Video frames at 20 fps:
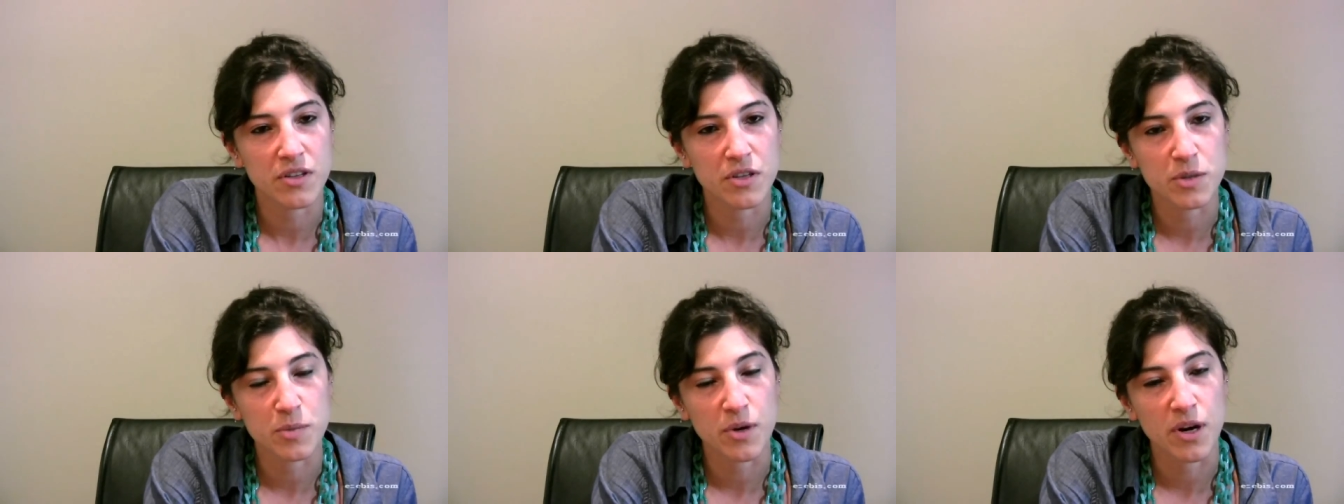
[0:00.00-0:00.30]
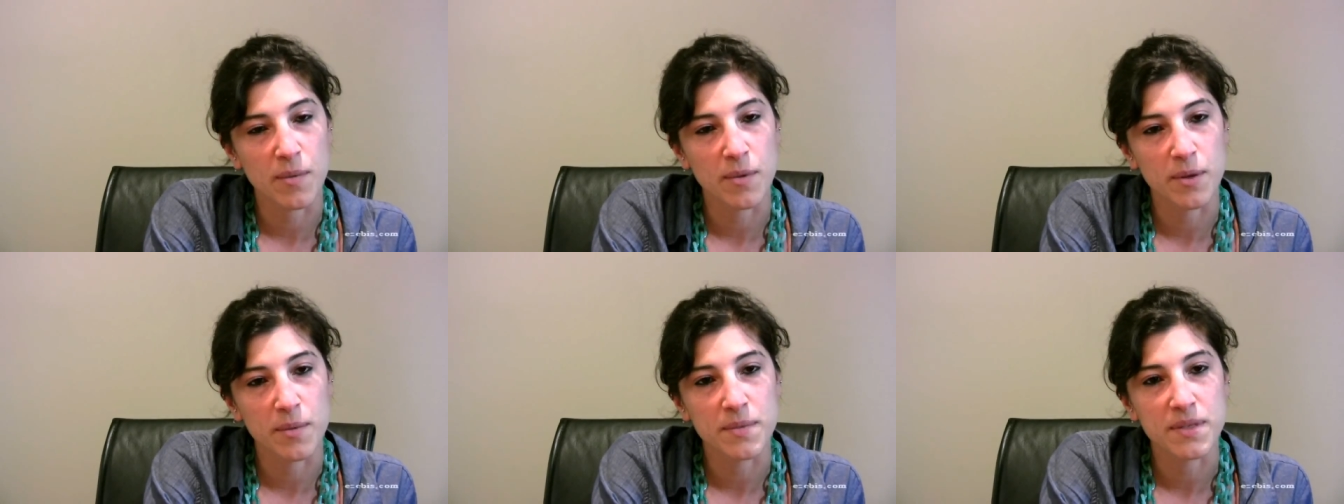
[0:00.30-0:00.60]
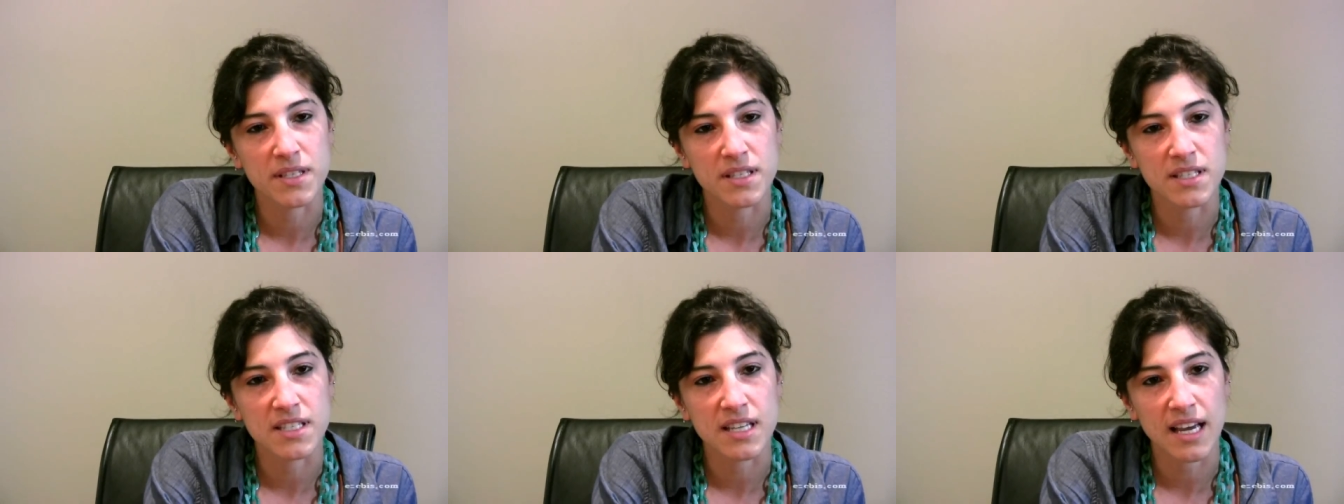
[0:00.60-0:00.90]
those
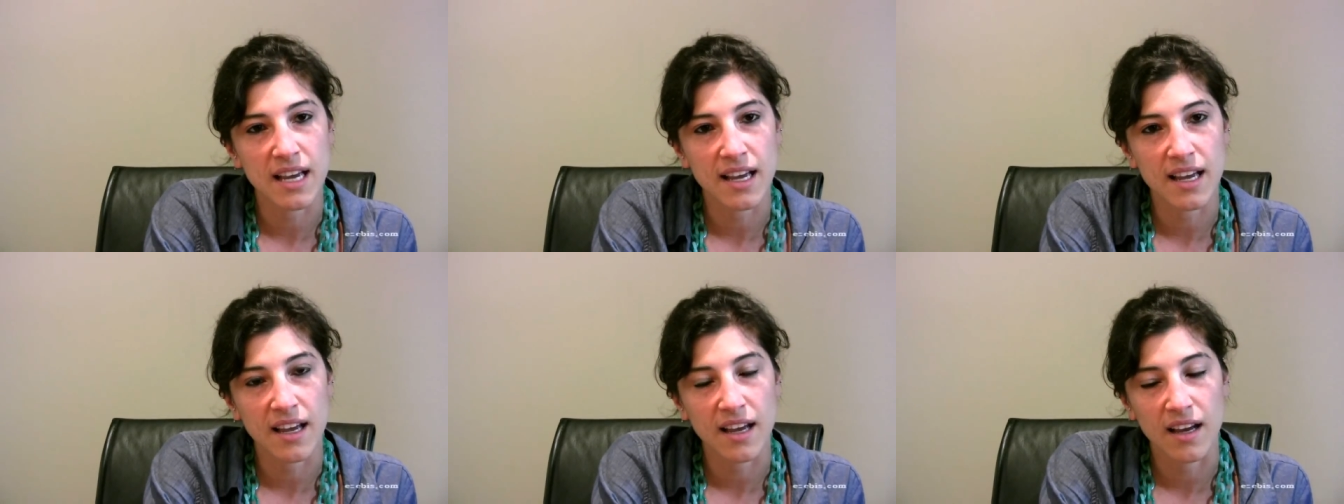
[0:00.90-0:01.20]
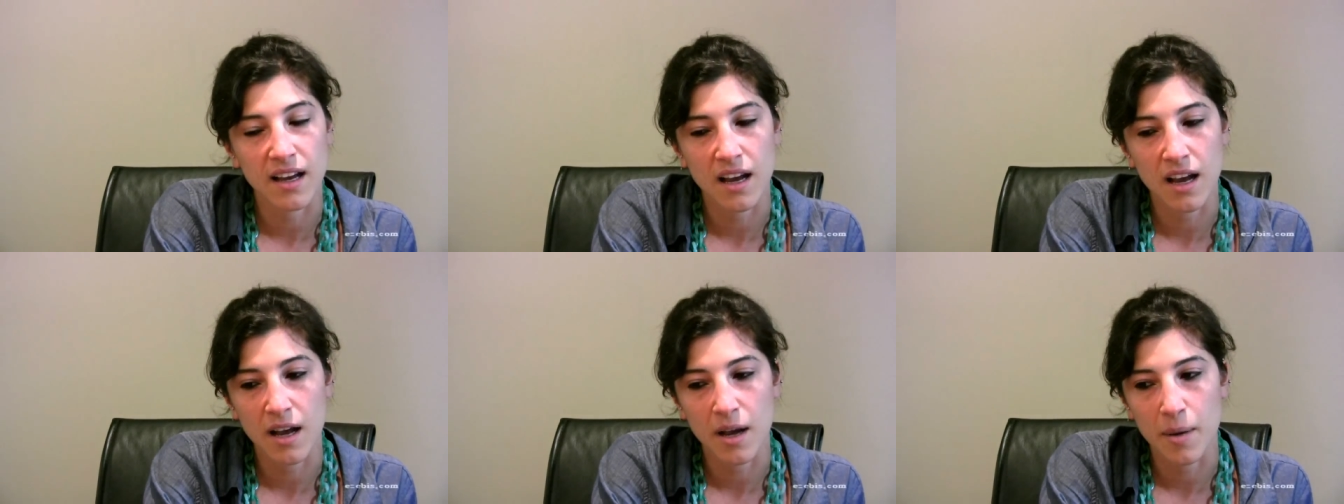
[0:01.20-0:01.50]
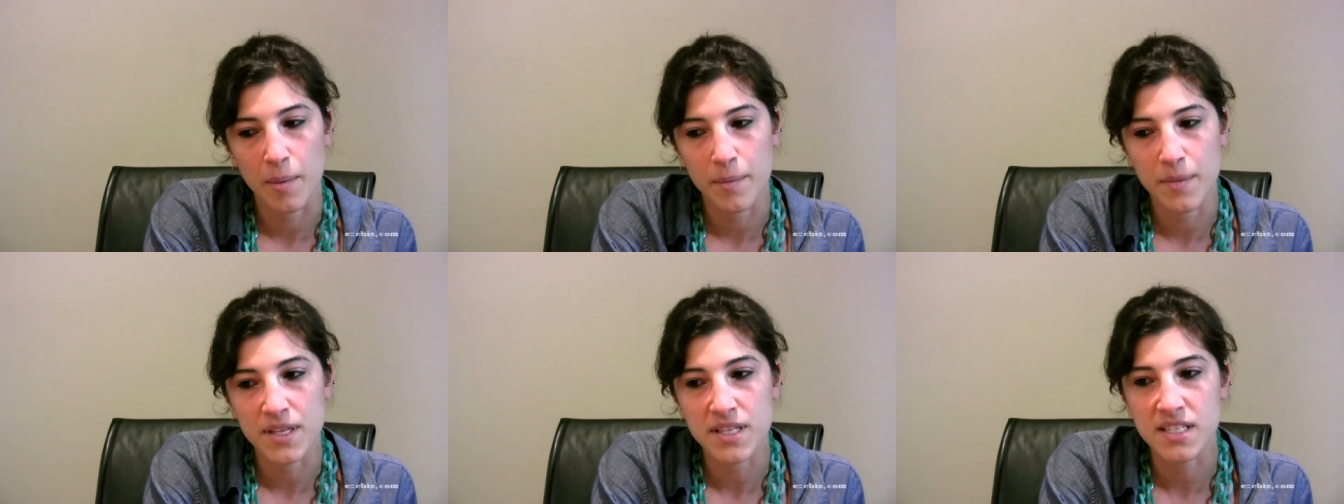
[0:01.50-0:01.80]
problems and saying,
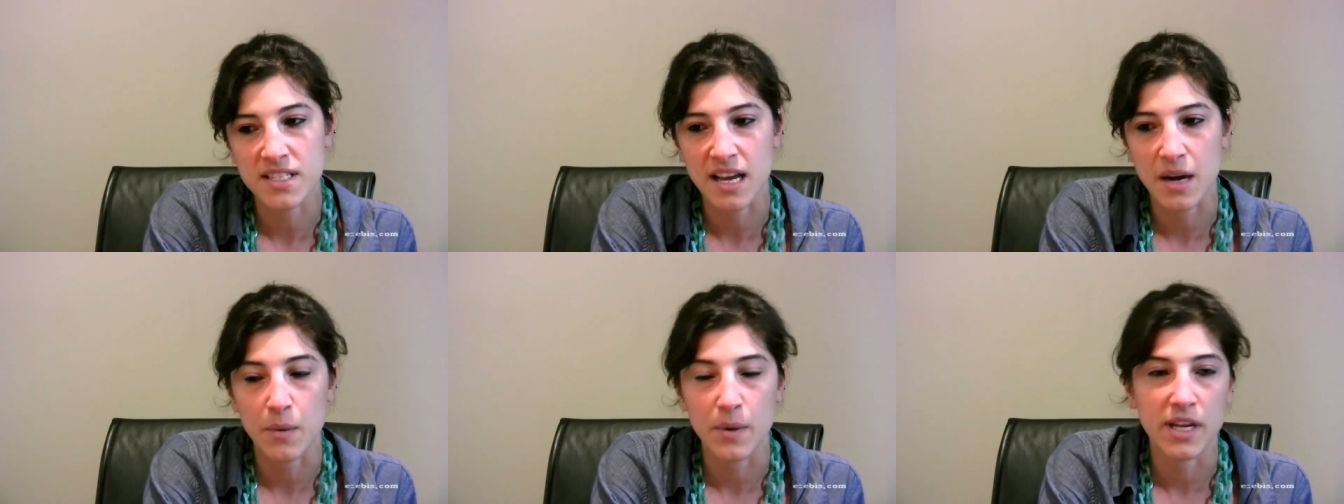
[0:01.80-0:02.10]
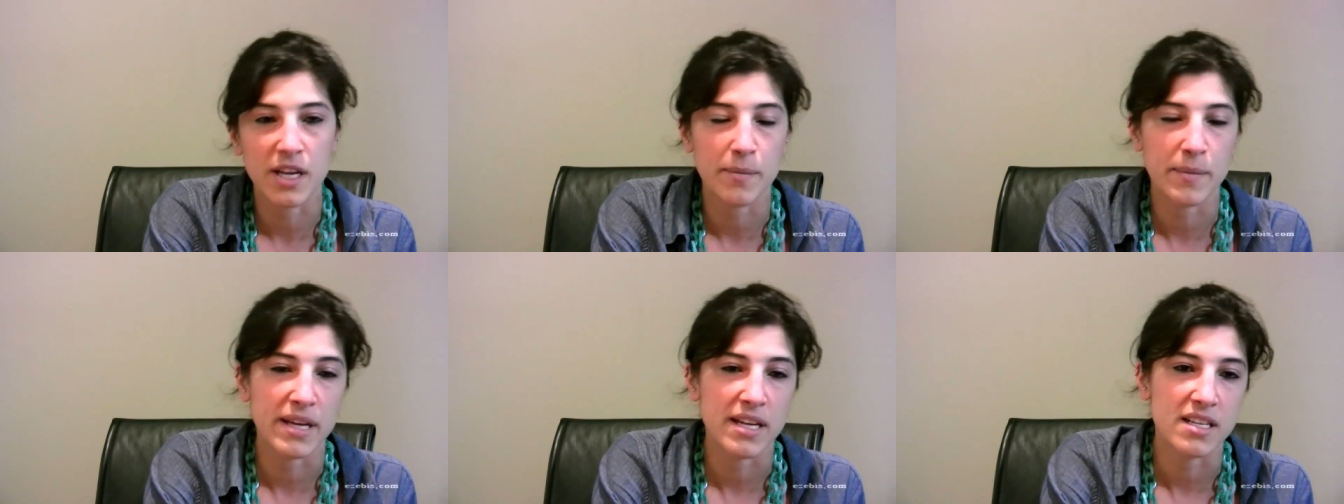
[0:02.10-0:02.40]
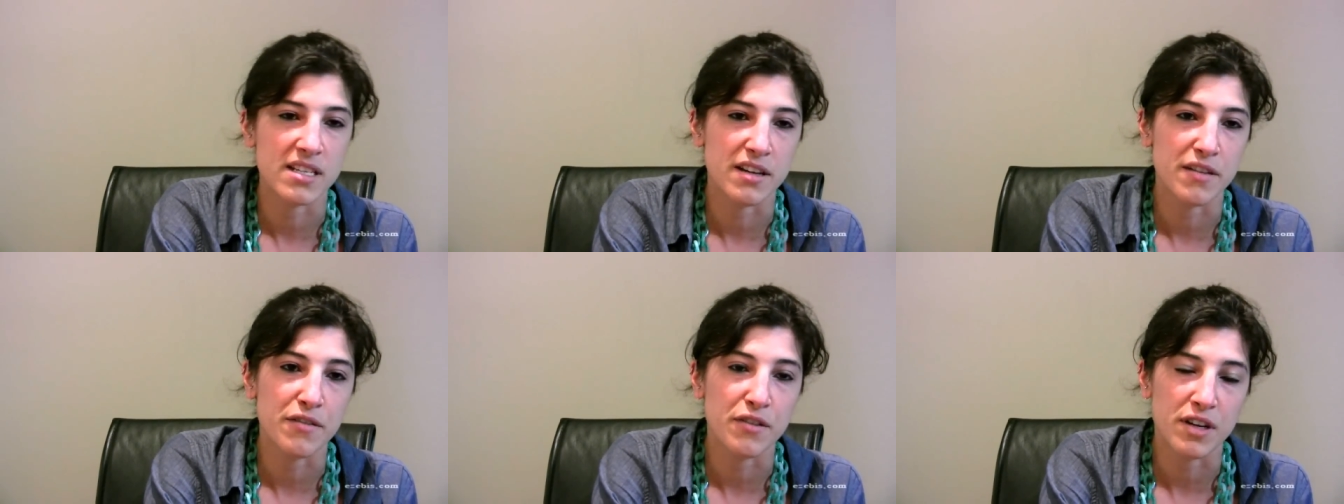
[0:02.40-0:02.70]
this is how we can make
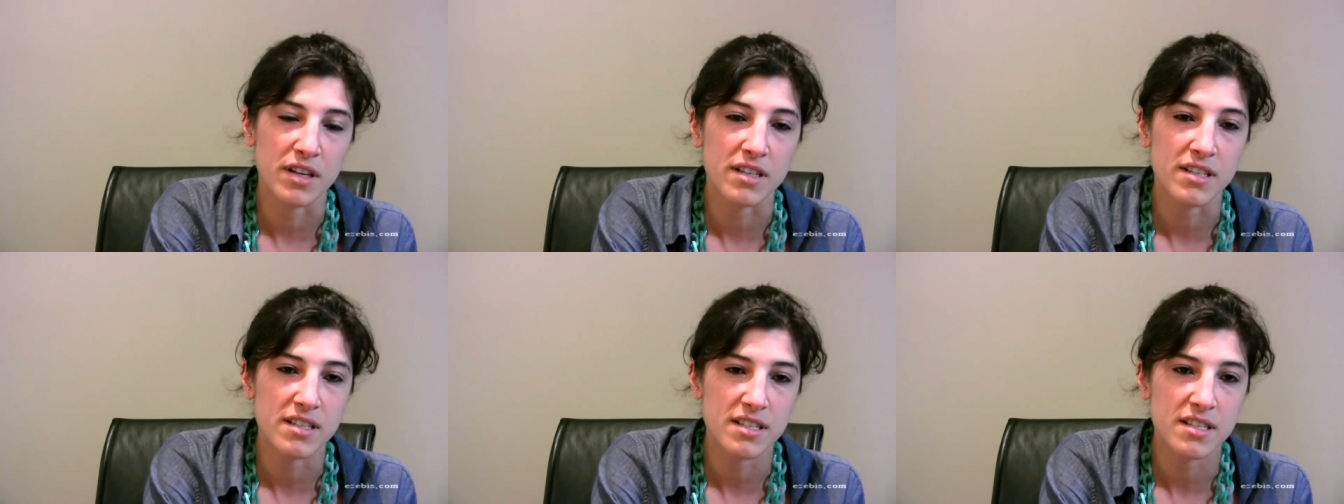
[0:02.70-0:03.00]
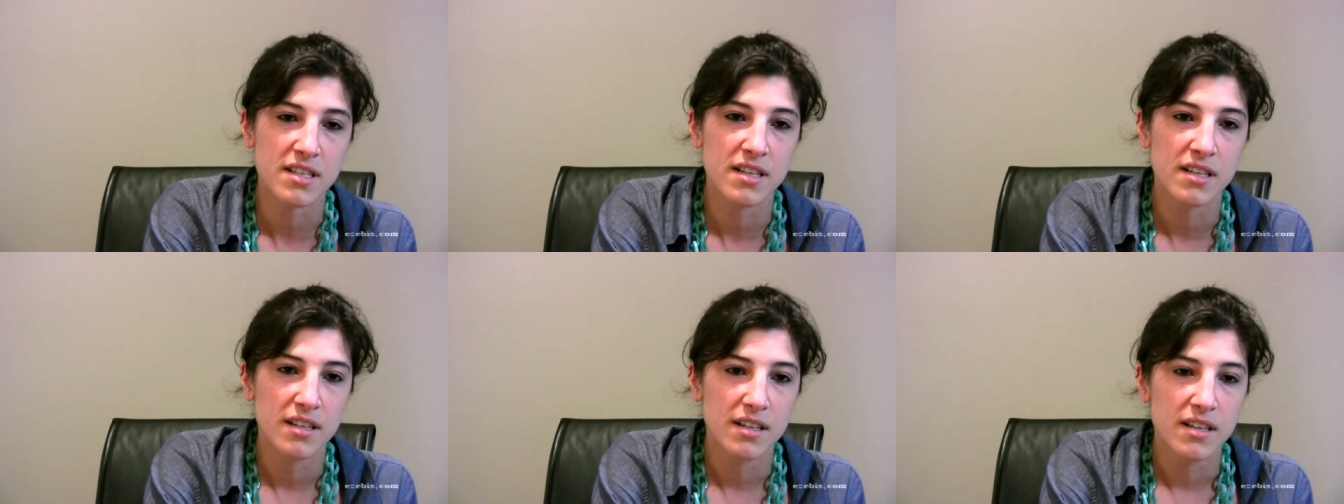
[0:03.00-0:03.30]
a difference.